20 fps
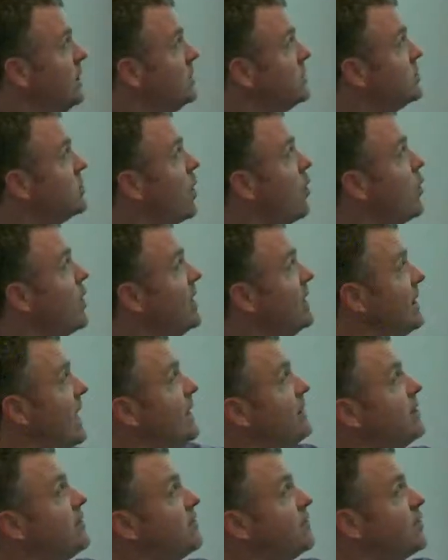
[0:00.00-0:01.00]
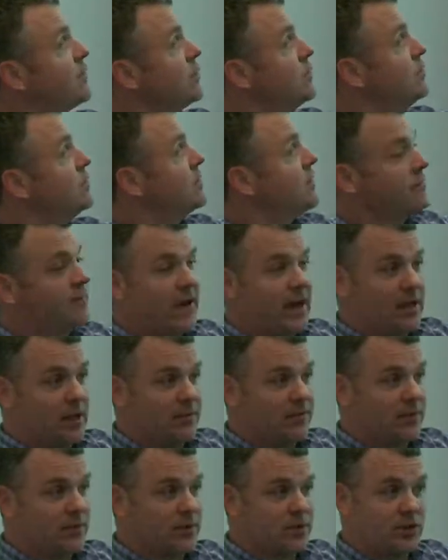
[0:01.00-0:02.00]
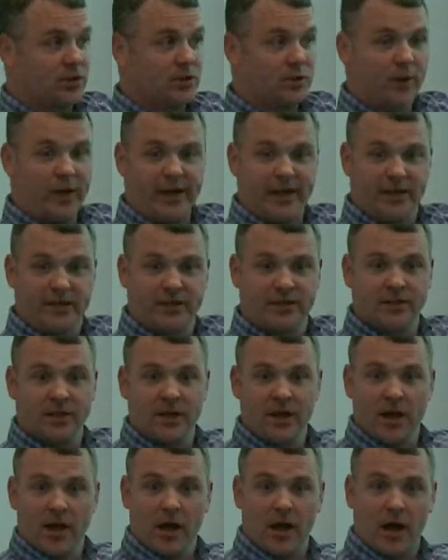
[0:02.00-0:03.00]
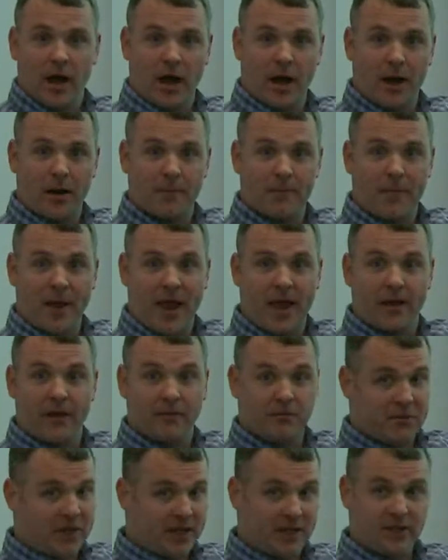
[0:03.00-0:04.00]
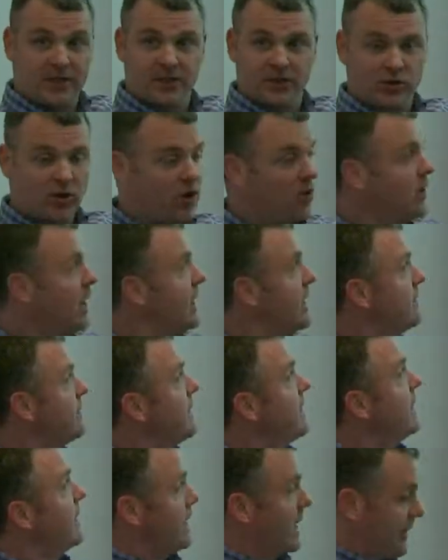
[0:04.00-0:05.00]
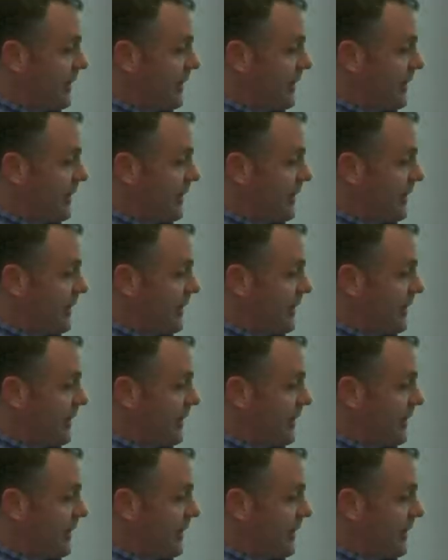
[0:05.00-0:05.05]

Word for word: So we let the fruit develop for 2 weeks, didn't control anything, and